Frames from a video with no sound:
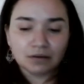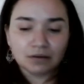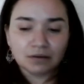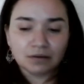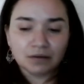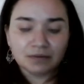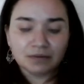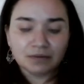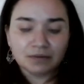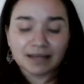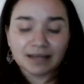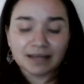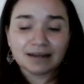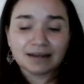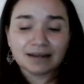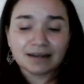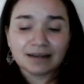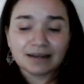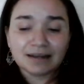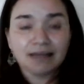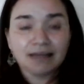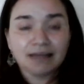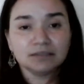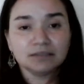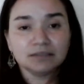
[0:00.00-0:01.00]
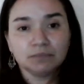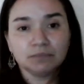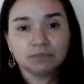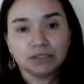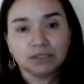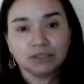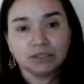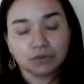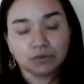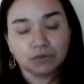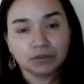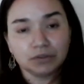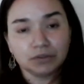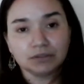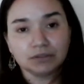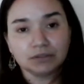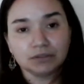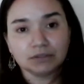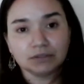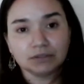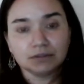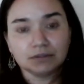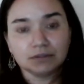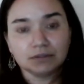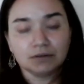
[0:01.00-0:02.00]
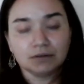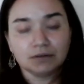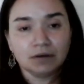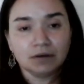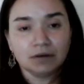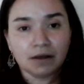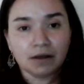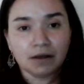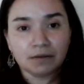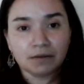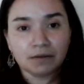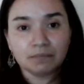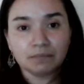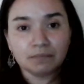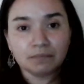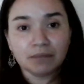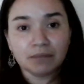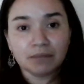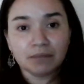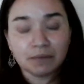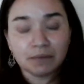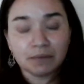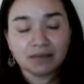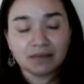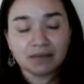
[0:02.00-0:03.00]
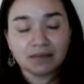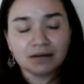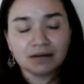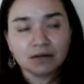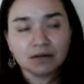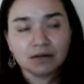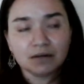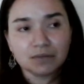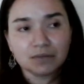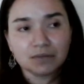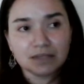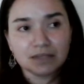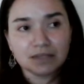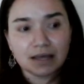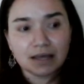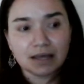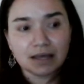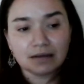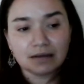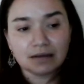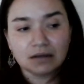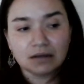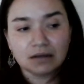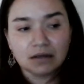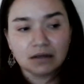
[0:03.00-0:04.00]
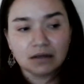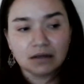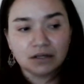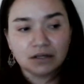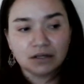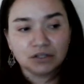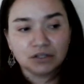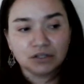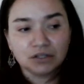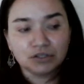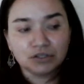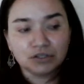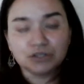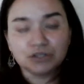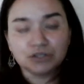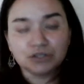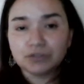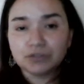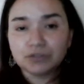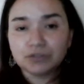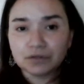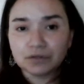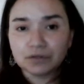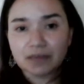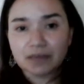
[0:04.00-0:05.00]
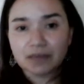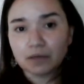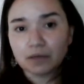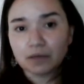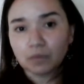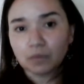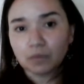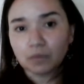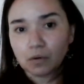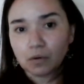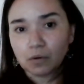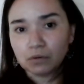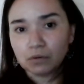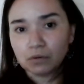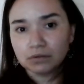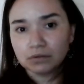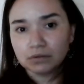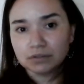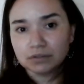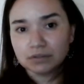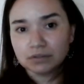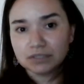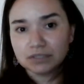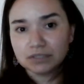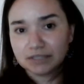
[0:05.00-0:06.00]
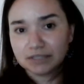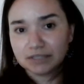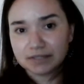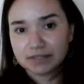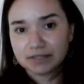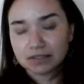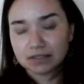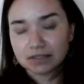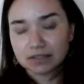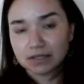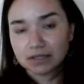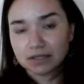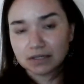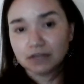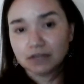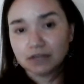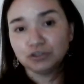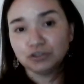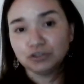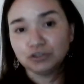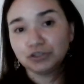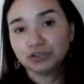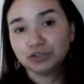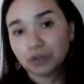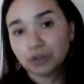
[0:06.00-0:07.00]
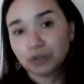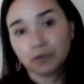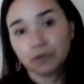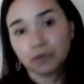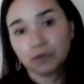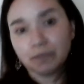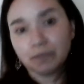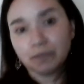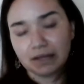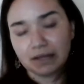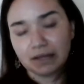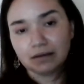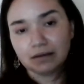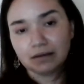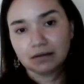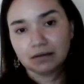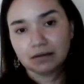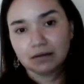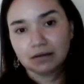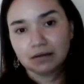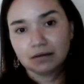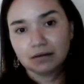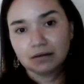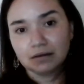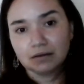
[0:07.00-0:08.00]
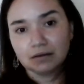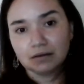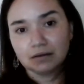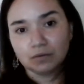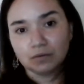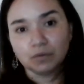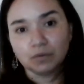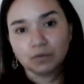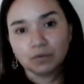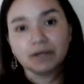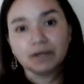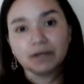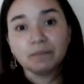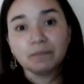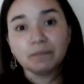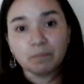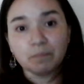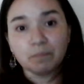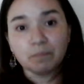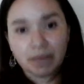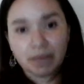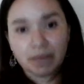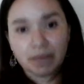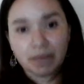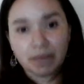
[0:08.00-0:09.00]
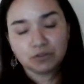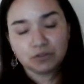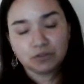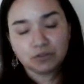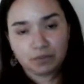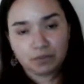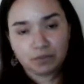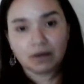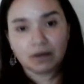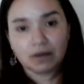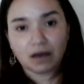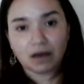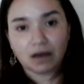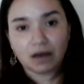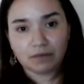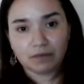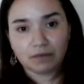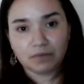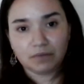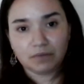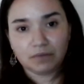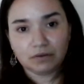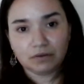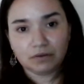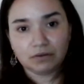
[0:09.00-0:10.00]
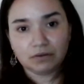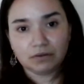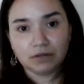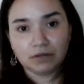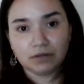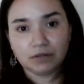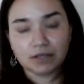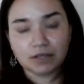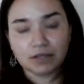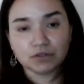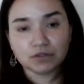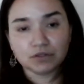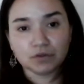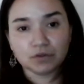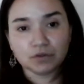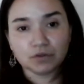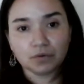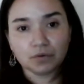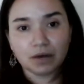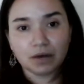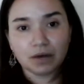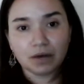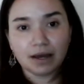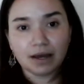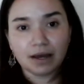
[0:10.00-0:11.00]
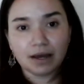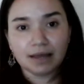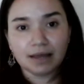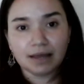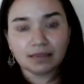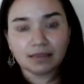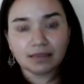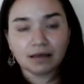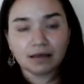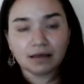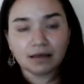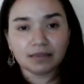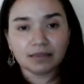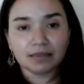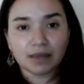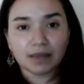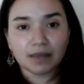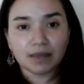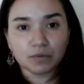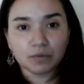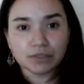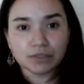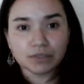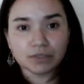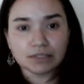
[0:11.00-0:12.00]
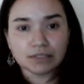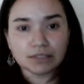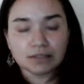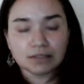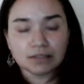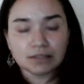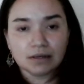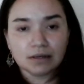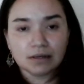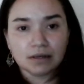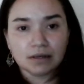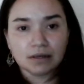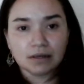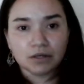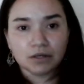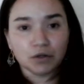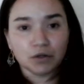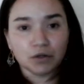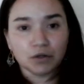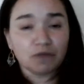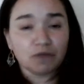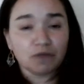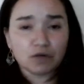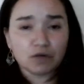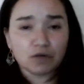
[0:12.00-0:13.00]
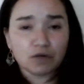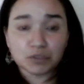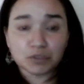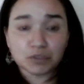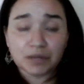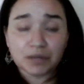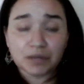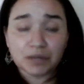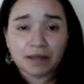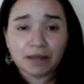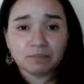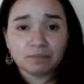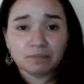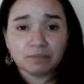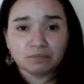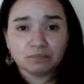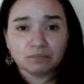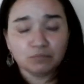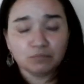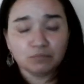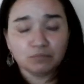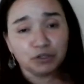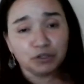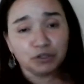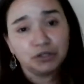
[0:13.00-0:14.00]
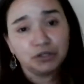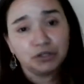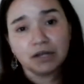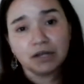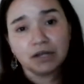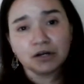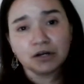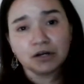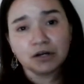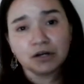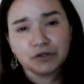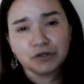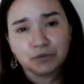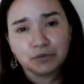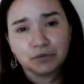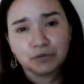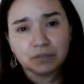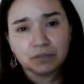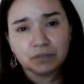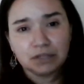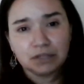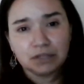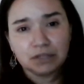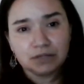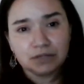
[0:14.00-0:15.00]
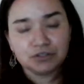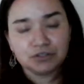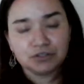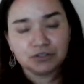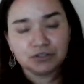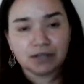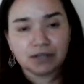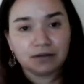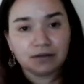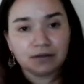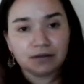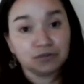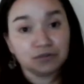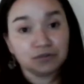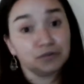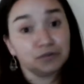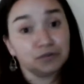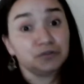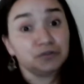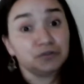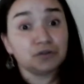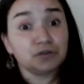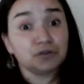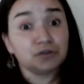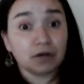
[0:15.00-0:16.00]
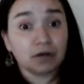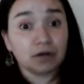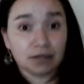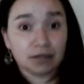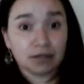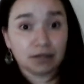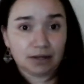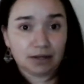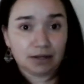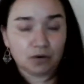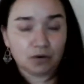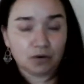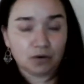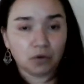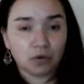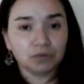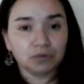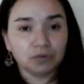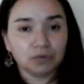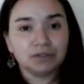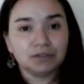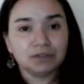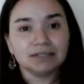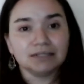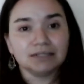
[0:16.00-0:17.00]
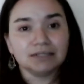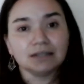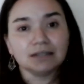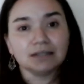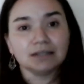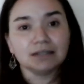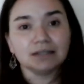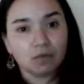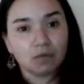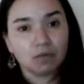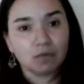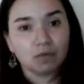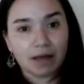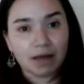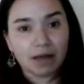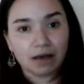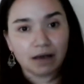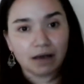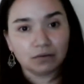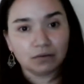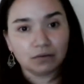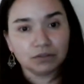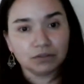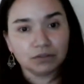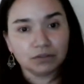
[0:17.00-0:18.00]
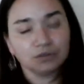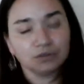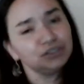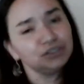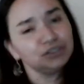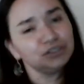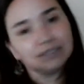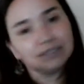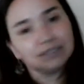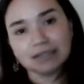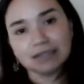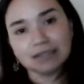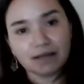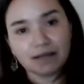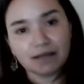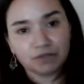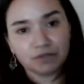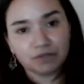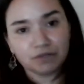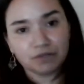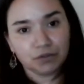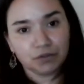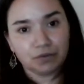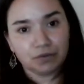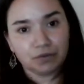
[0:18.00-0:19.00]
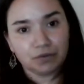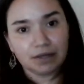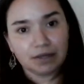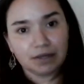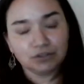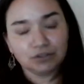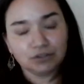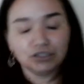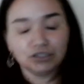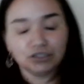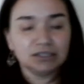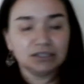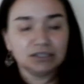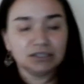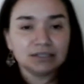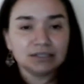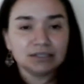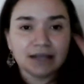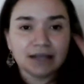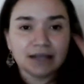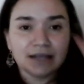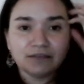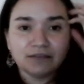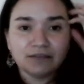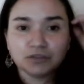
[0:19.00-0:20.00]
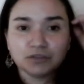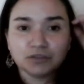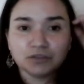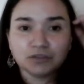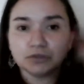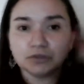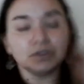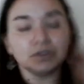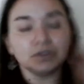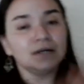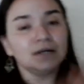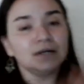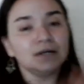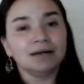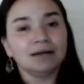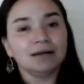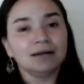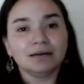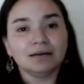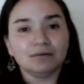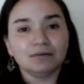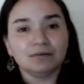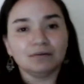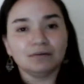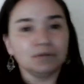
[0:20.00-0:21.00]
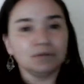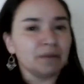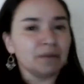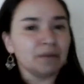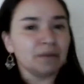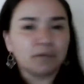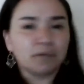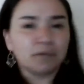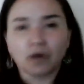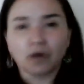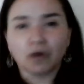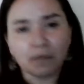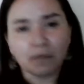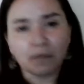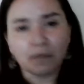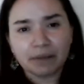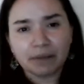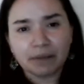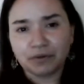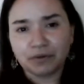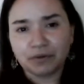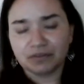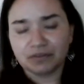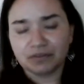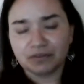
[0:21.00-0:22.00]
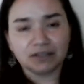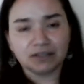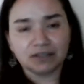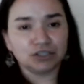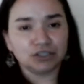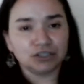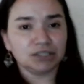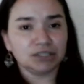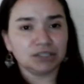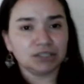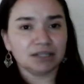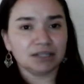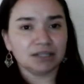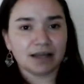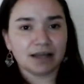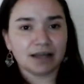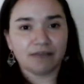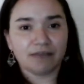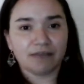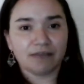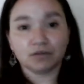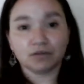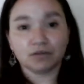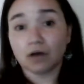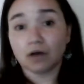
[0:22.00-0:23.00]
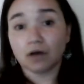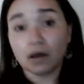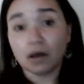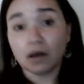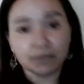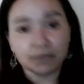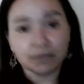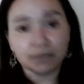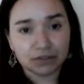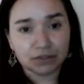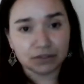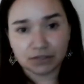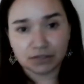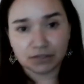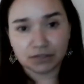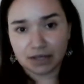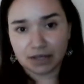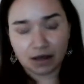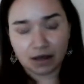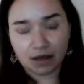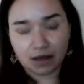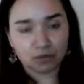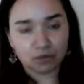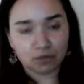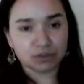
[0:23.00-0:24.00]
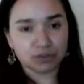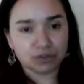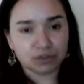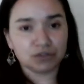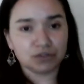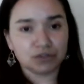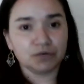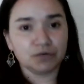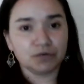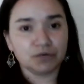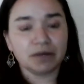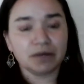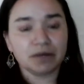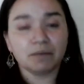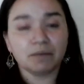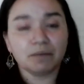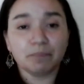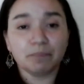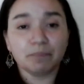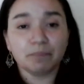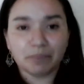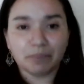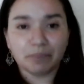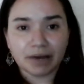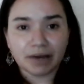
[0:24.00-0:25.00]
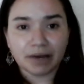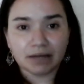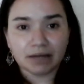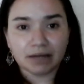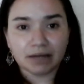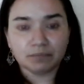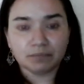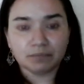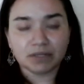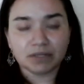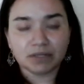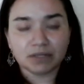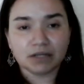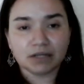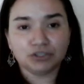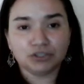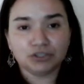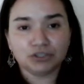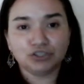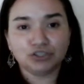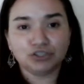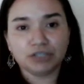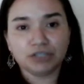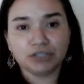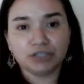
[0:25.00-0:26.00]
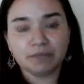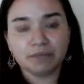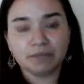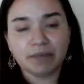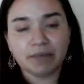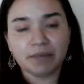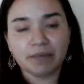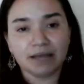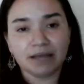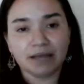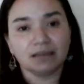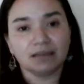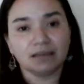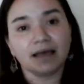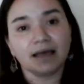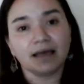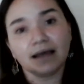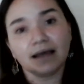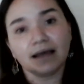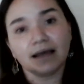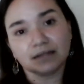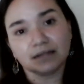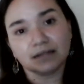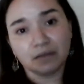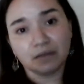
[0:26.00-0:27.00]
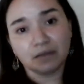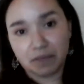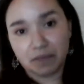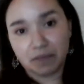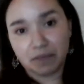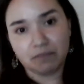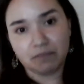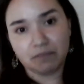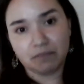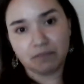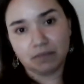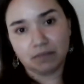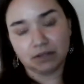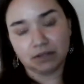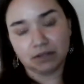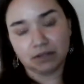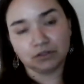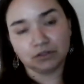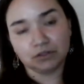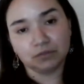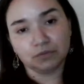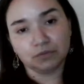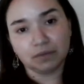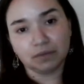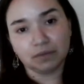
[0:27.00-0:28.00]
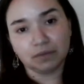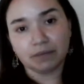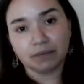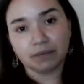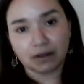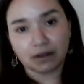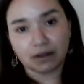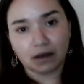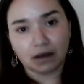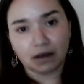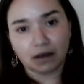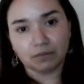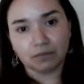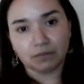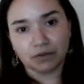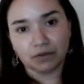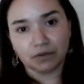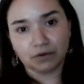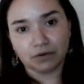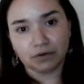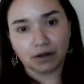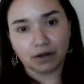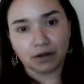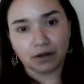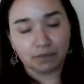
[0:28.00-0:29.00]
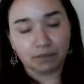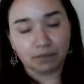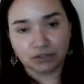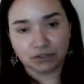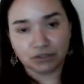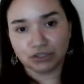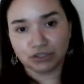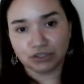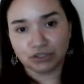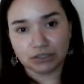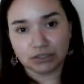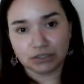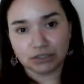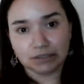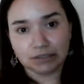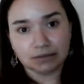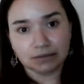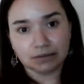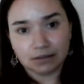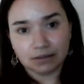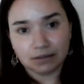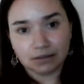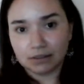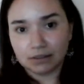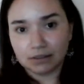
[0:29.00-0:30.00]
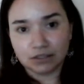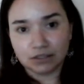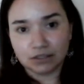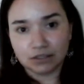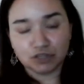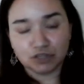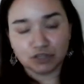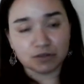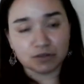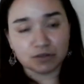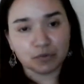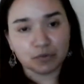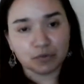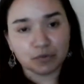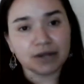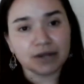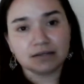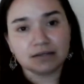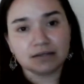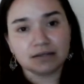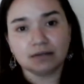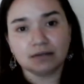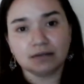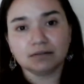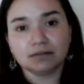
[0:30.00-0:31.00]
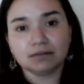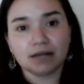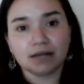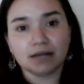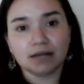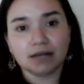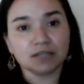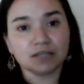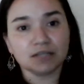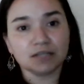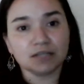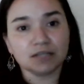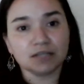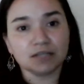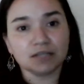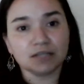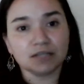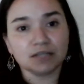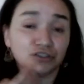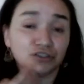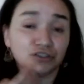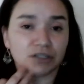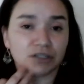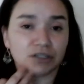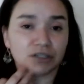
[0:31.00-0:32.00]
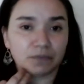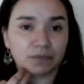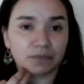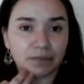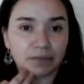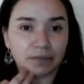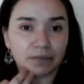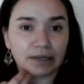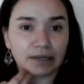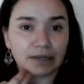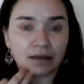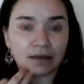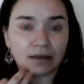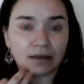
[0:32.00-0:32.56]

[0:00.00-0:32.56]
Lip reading: that connected me towards my madrina was that she took that role seriously and showed me what it meant to be a godmother. And so I thought that was, of course, when you're younger, you don't really understand until you start getting older, and it's like, wow, she didn't have to do that. She didn't have to remember all my birthdays. She didn't have to call me to see how I was doing, but because she made that commitment to be my godmother, she was present as much as she could be.